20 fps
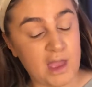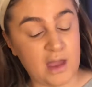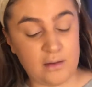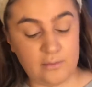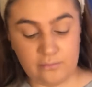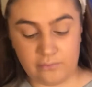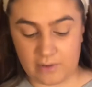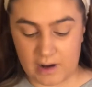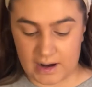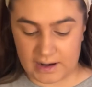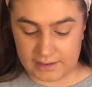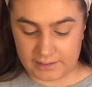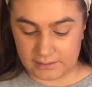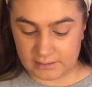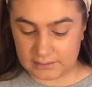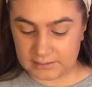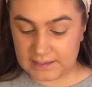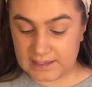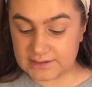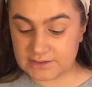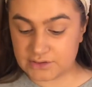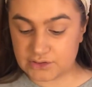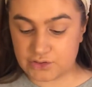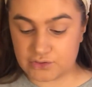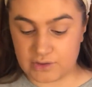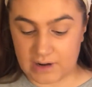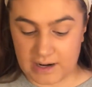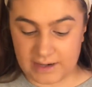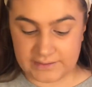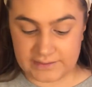Right, let's
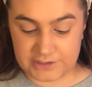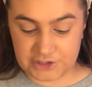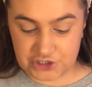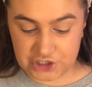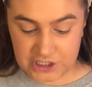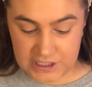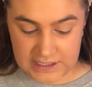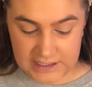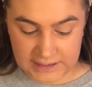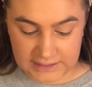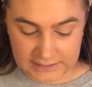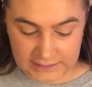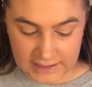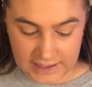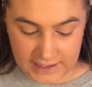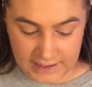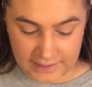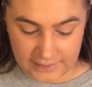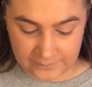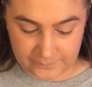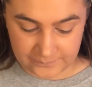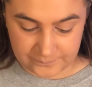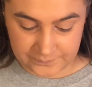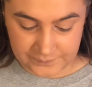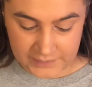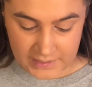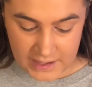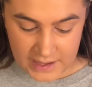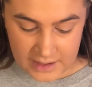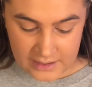try the She Glam.
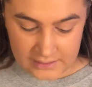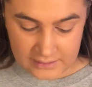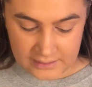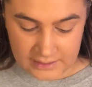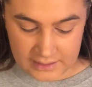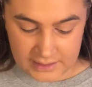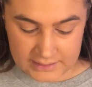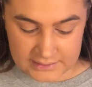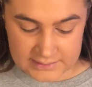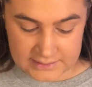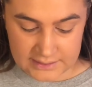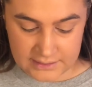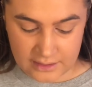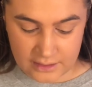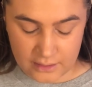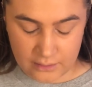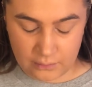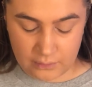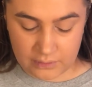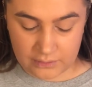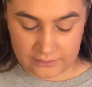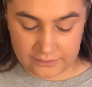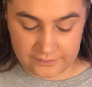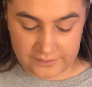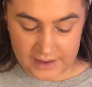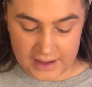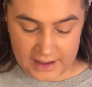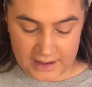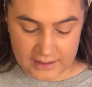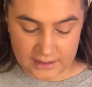It's an 01
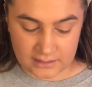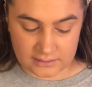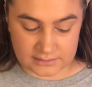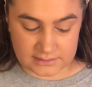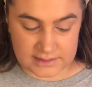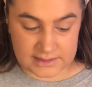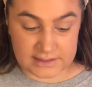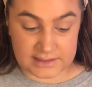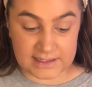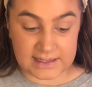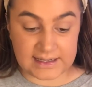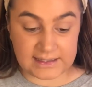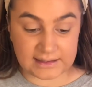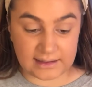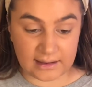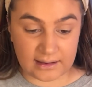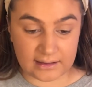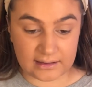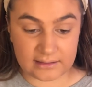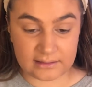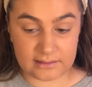Fair Concealer.